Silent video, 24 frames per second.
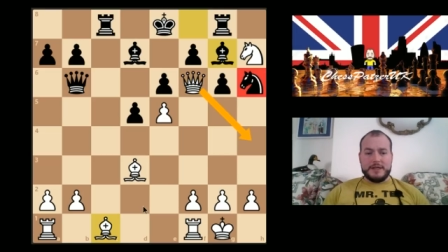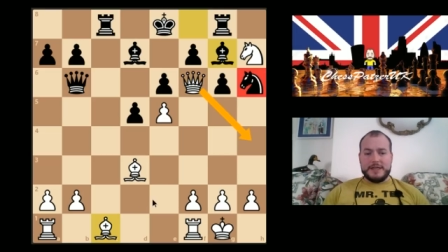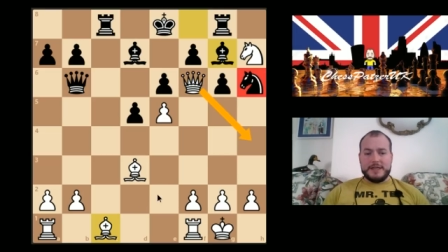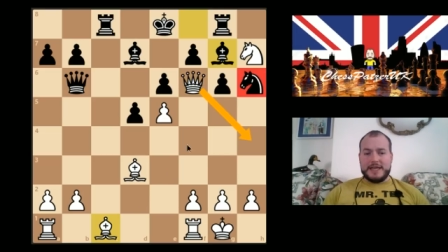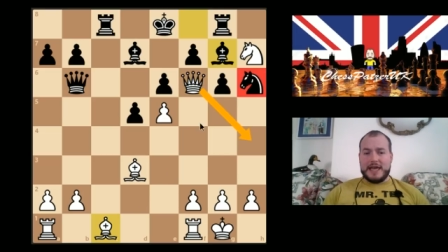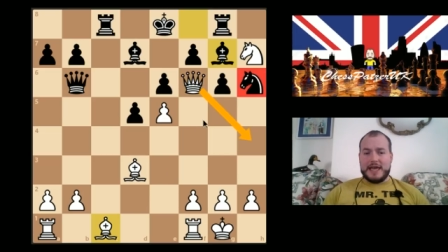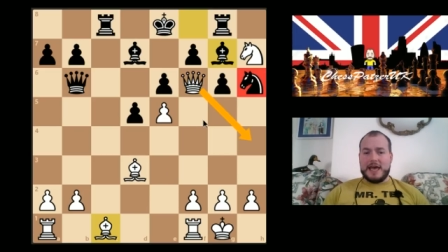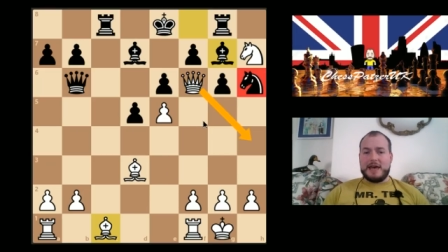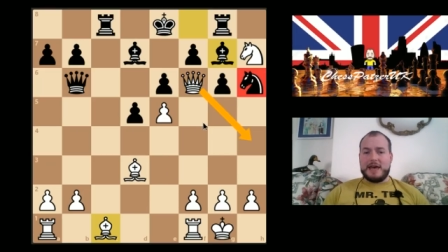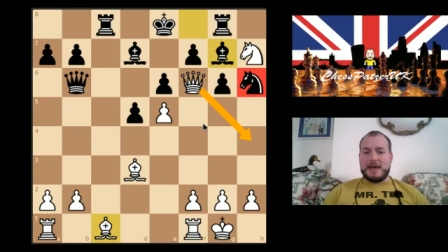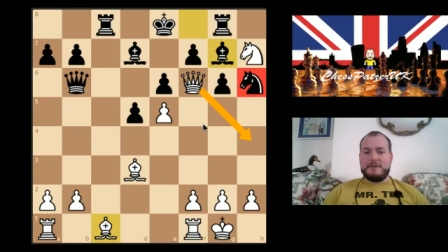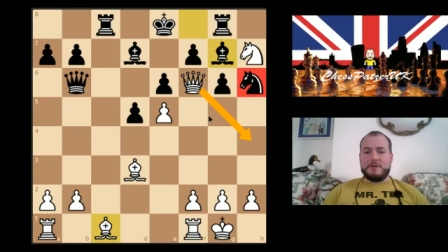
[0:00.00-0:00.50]

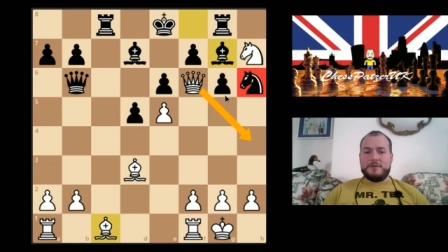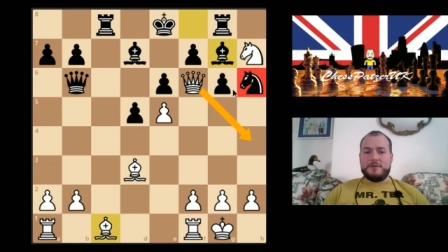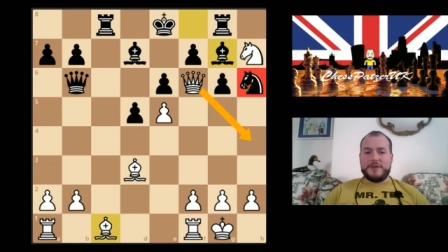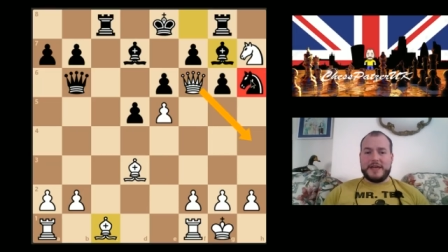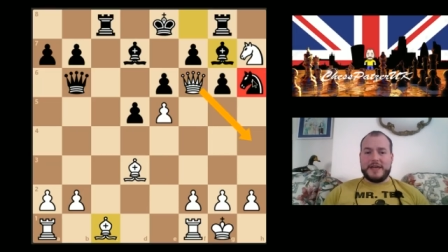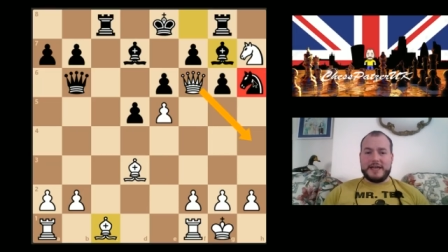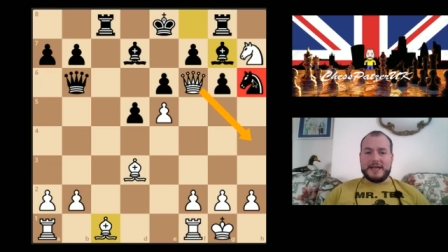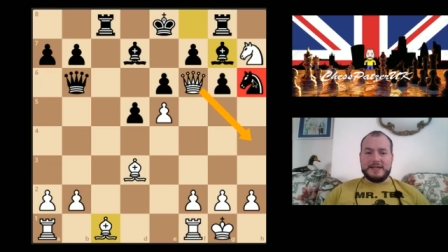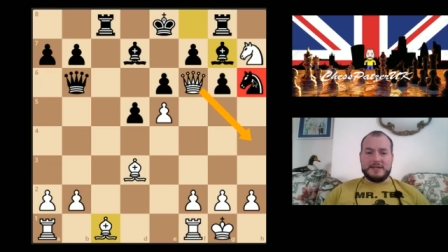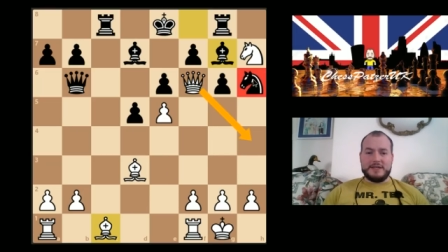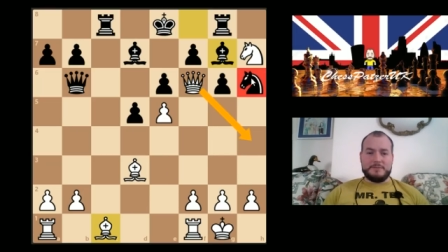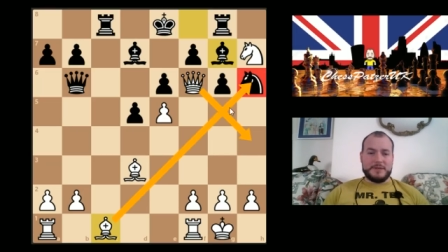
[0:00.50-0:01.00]
Never
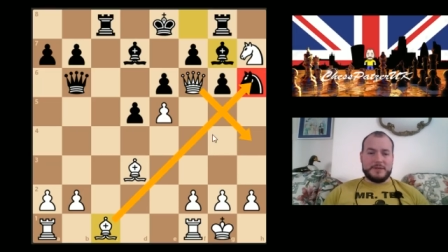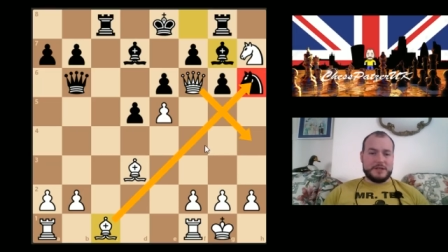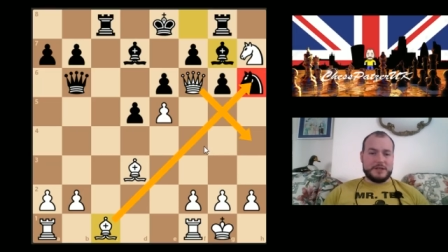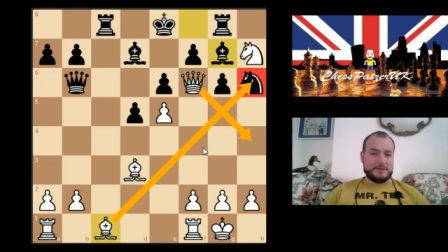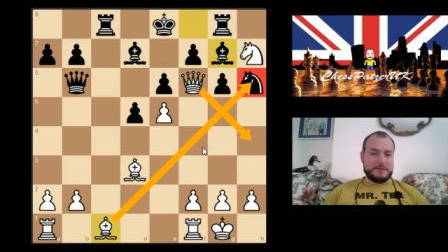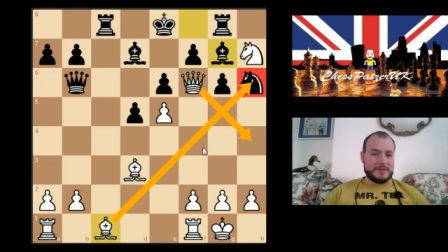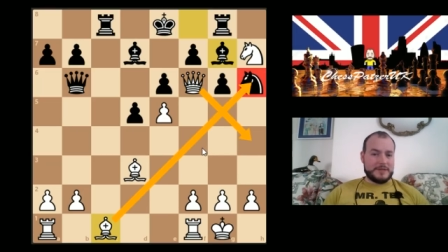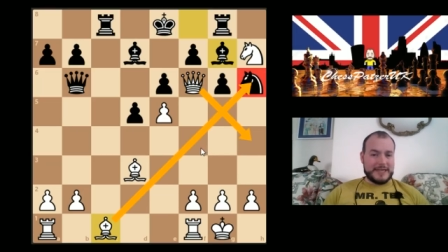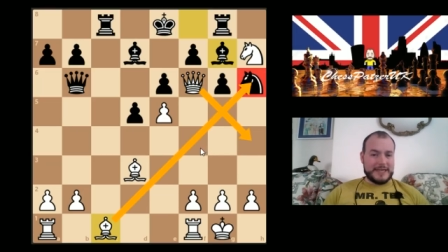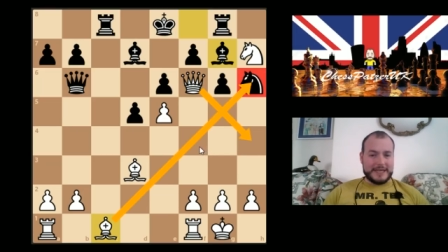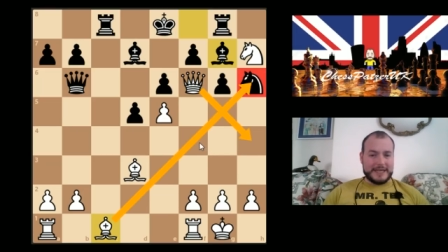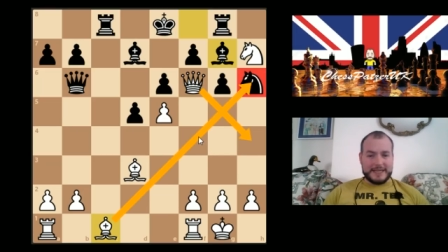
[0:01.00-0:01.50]
forget this
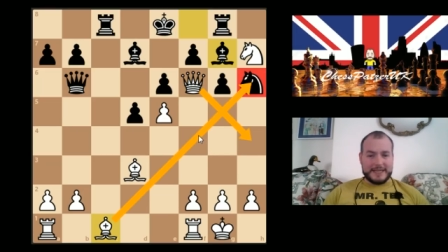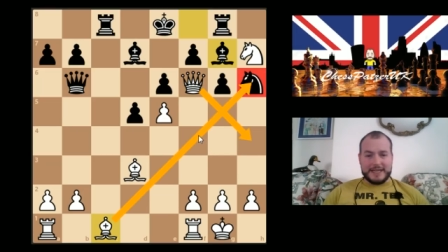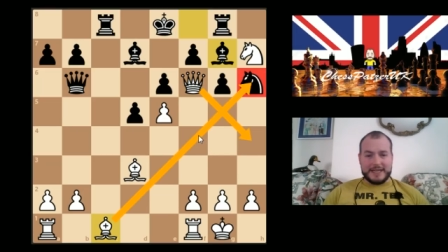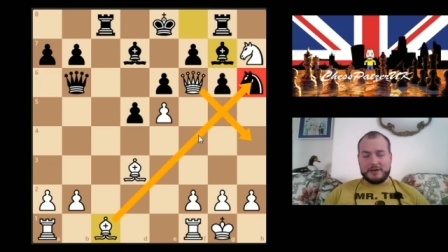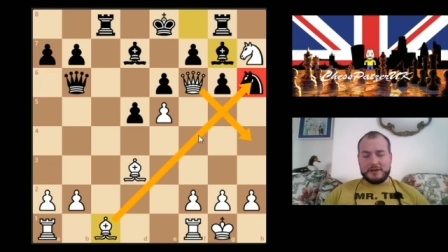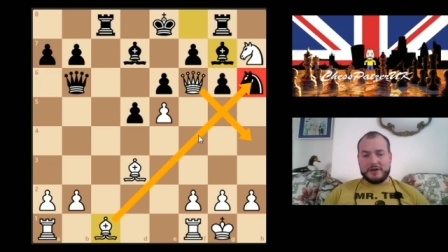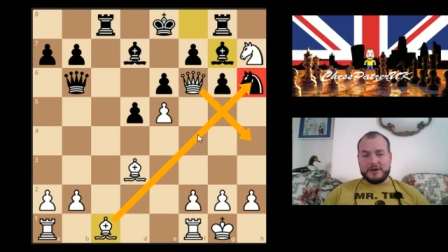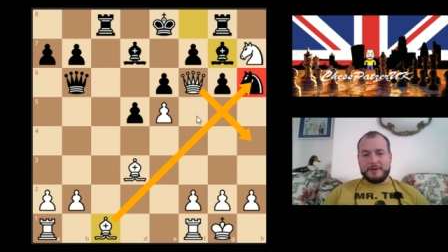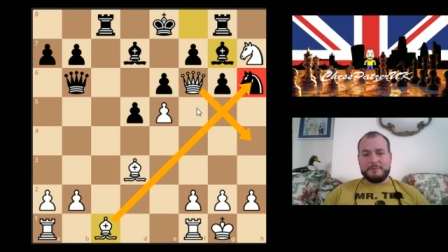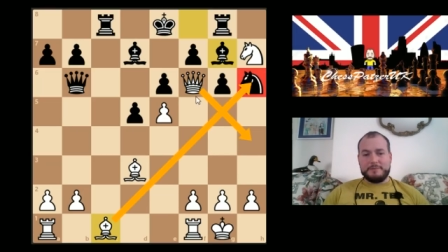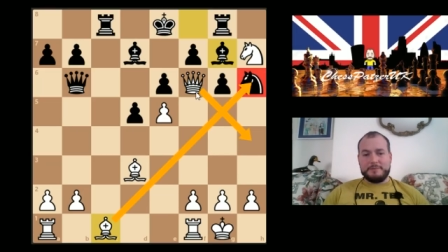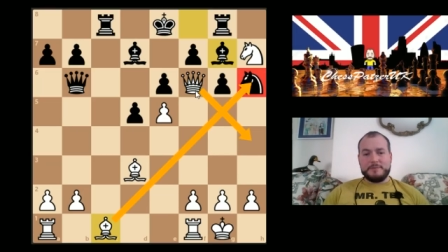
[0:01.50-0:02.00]
bishop's attacking that
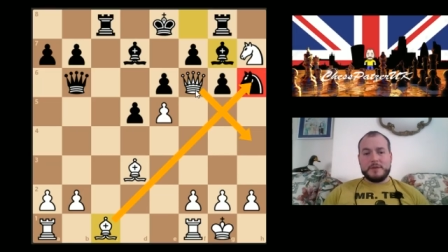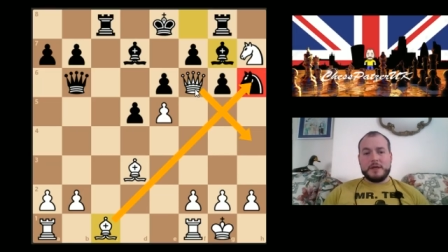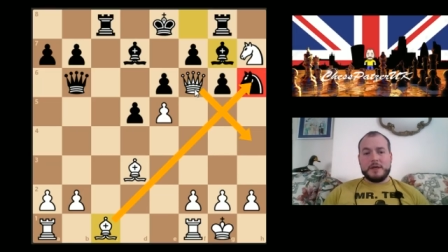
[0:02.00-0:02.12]
knight.